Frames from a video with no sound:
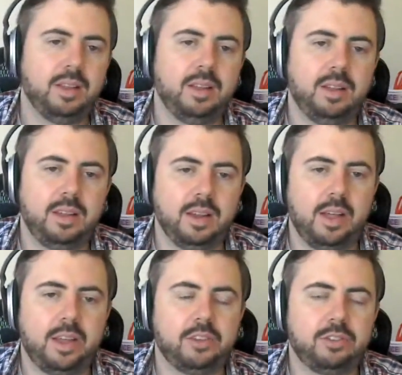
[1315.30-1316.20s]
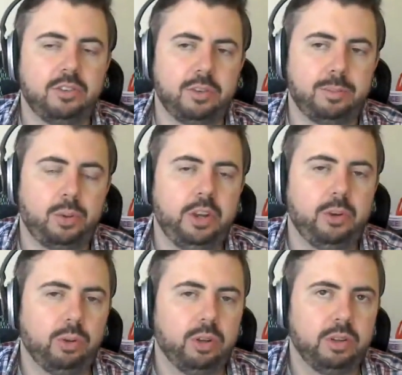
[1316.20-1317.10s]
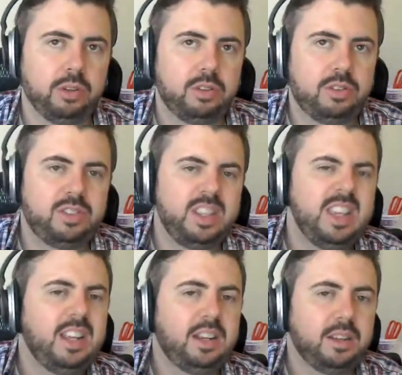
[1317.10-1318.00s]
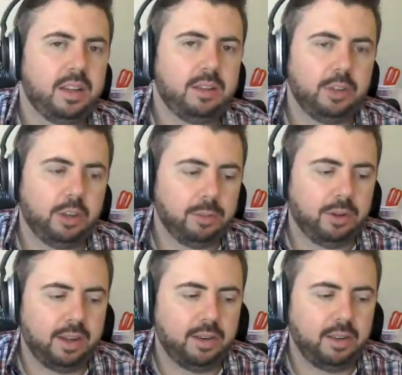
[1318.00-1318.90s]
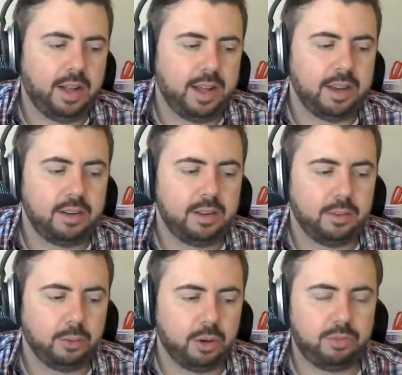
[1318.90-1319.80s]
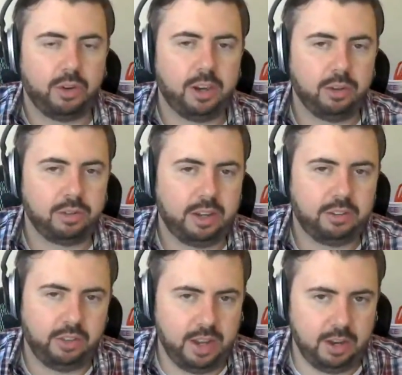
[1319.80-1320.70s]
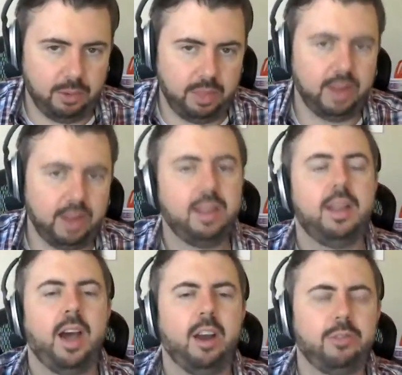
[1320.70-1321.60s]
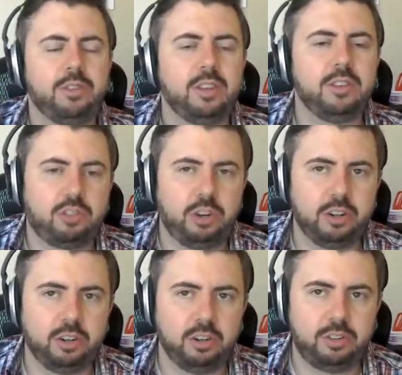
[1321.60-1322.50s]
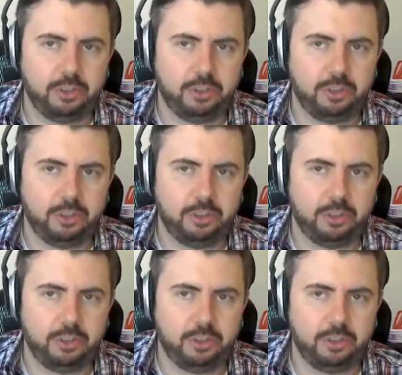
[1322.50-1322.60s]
Yeah, I guess there's a prequel scene available online where Franco's actually in it. I don't know if it's in the trailer too,